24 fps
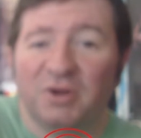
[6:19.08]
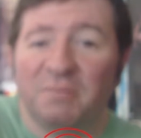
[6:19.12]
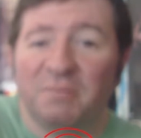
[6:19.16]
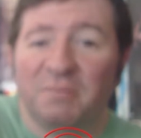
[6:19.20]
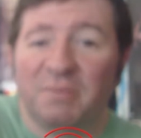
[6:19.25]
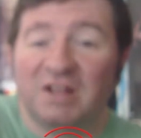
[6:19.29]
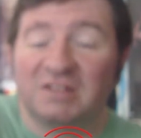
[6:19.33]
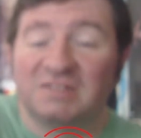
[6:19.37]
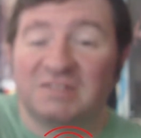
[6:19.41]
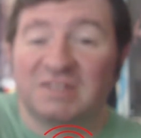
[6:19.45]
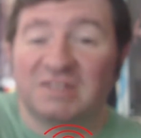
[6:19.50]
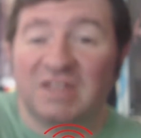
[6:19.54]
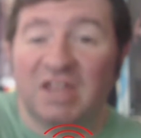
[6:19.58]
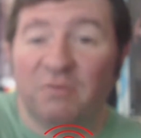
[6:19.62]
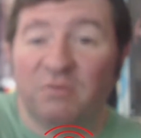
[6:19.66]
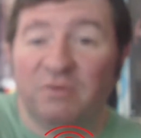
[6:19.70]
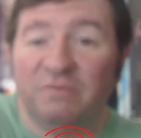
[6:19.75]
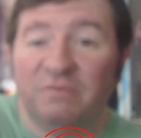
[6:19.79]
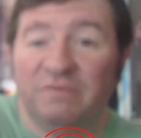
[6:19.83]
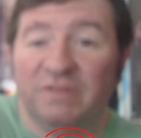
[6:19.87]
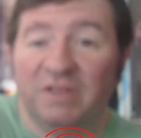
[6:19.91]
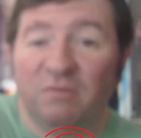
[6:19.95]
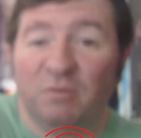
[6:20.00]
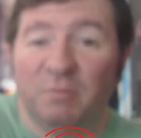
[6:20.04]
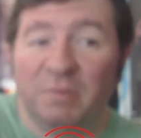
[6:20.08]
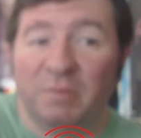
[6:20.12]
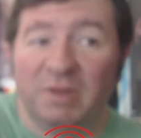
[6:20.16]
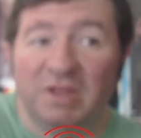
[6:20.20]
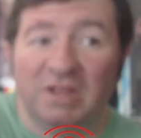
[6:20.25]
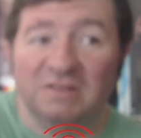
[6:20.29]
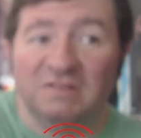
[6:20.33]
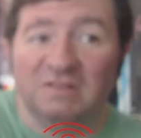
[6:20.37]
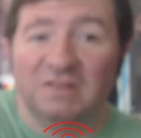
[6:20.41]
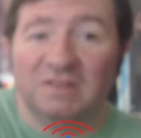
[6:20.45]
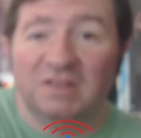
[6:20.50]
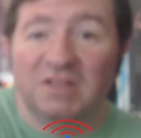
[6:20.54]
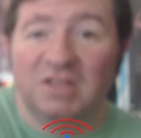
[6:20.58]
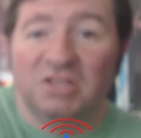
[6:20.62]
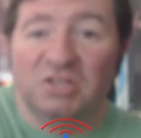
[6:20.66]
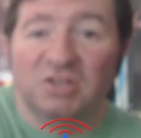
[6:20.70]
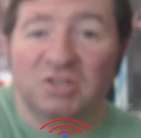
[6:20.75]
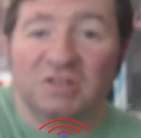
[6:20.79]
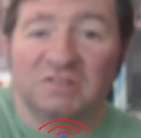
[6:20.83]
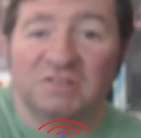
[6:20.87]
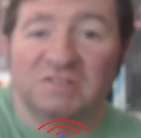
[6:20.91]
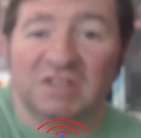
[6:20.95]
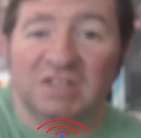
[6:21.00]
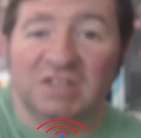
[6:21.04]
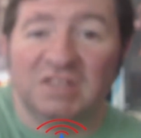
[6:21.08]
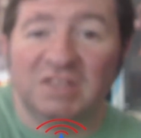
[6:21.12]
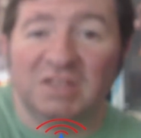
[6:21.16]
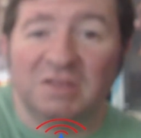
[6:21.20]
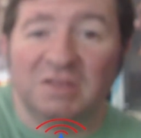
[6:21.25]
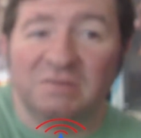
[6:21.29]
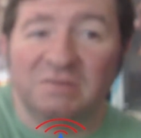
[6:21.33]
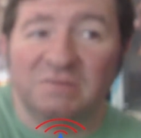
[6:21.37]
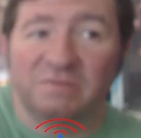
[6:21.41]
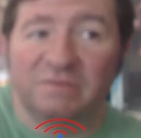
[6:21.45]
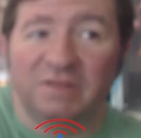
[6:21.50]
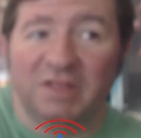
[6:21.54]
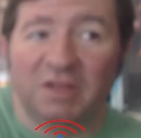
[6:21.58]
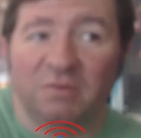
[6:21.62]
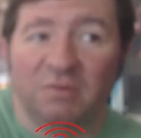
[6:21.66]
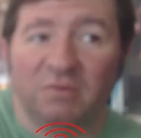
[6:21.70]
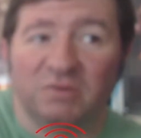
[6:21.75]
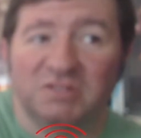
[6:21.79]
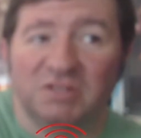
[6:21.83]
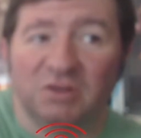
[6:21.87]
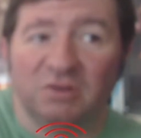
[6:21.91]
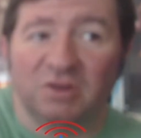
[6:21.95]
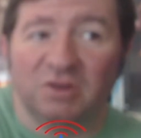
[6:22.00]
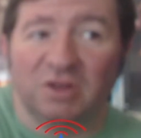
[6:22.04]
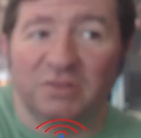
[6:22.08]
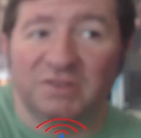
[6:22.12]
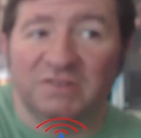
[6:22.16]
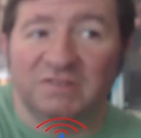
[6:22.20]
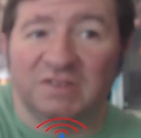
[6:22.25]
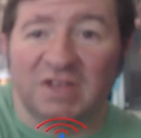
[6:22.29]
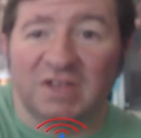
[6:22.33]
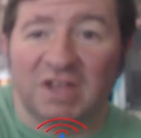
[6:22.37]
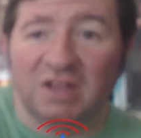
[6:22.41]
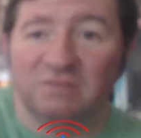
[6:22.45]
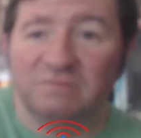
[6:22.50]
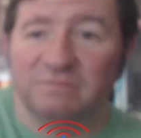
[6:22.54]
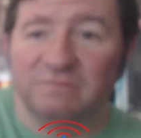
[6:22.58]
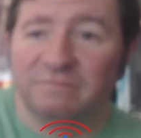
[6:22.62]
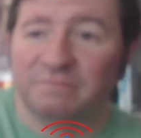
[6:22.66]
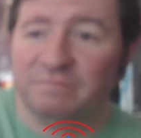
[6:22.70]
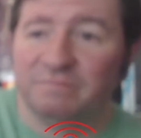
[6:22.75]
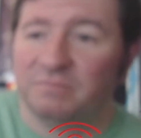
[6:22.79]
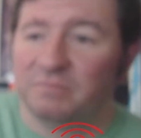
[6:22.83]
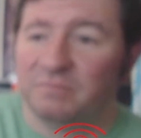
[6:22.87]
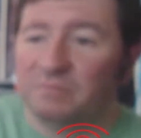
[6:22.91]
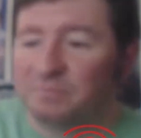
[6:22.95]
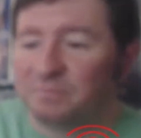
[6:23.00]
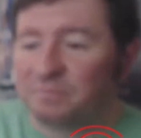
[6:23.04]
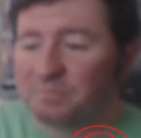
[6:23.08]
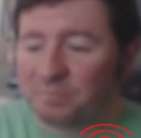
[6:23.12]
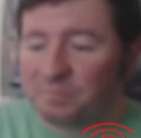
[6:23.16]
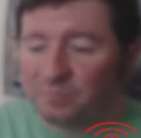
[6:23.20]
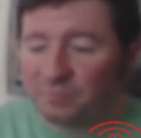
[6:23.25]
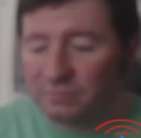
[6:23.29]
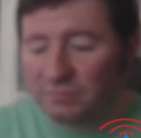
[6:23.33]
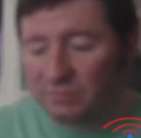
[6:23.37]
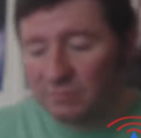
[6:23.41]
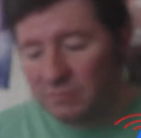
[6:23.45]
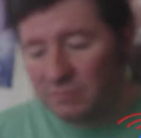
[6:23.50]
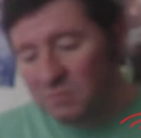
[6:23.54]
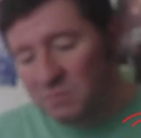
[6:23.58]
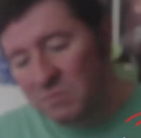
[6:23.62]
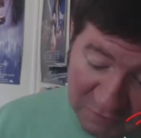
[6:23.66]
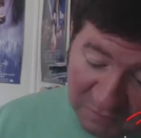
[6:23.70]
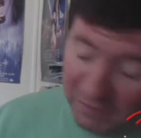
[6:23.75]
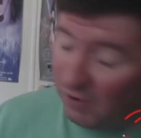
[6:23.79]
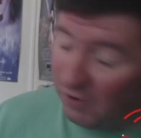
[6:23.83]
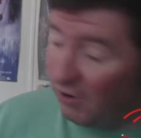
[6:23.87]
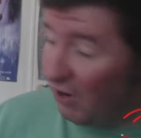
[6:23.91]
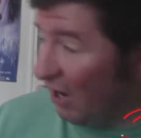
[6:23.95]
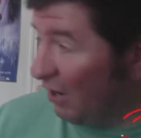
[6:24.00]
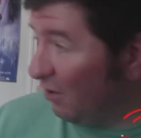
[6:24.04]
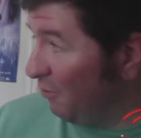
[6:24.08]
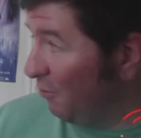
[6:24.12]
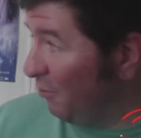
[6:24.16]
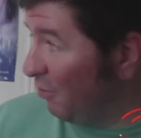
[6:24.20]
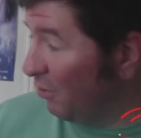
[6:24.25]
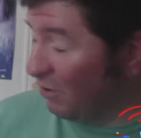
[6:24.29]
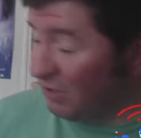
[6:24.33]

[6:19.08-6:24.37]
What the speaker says: Bertie Bott's every flavor beans. You can see the flavors here on the side. How'd they figure out how